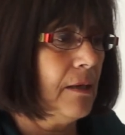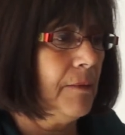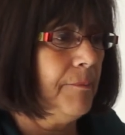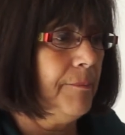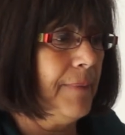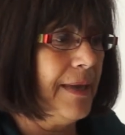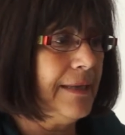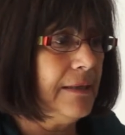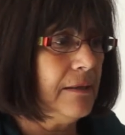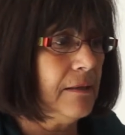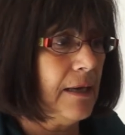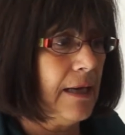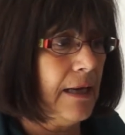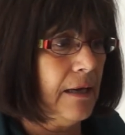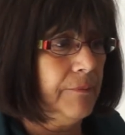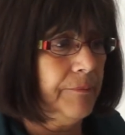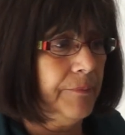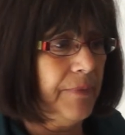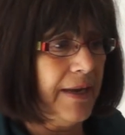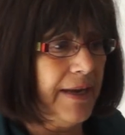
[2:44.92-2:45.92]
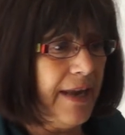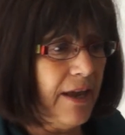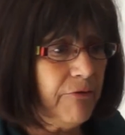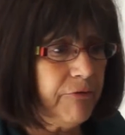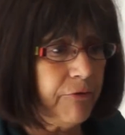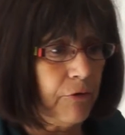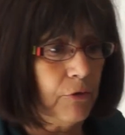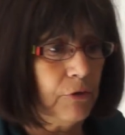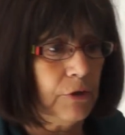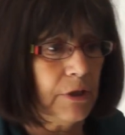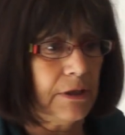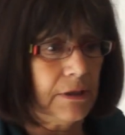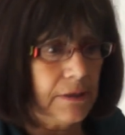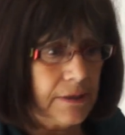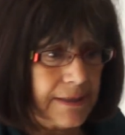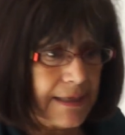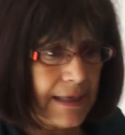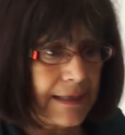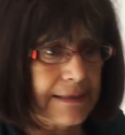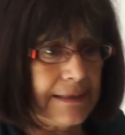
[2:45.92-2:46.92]
made an effort and
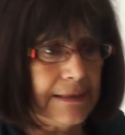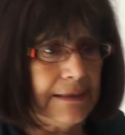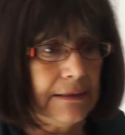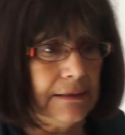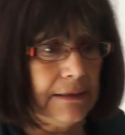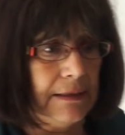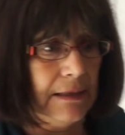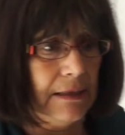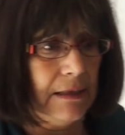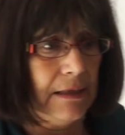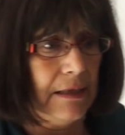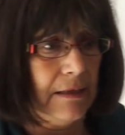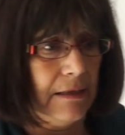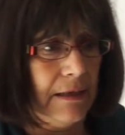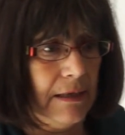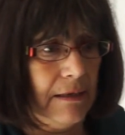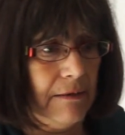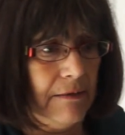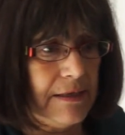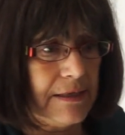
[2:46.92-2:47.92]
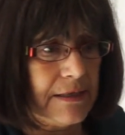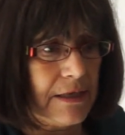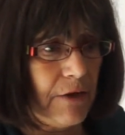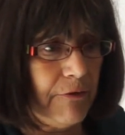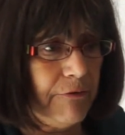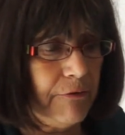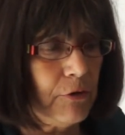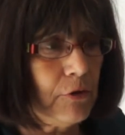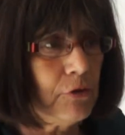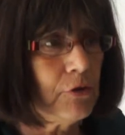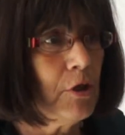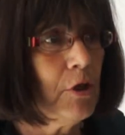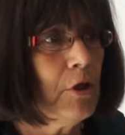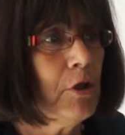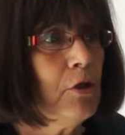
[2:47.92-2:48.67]
succeeded in this effort